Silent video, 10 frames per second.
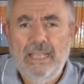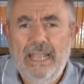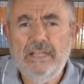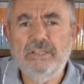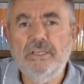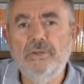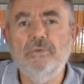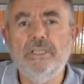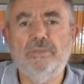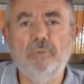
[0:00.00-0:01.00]
How do you
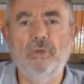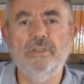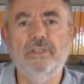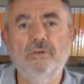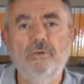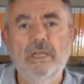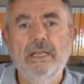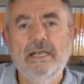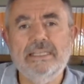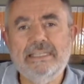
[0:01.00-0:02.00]
respond to
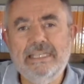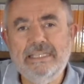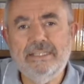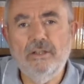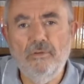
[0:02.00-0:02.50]
a season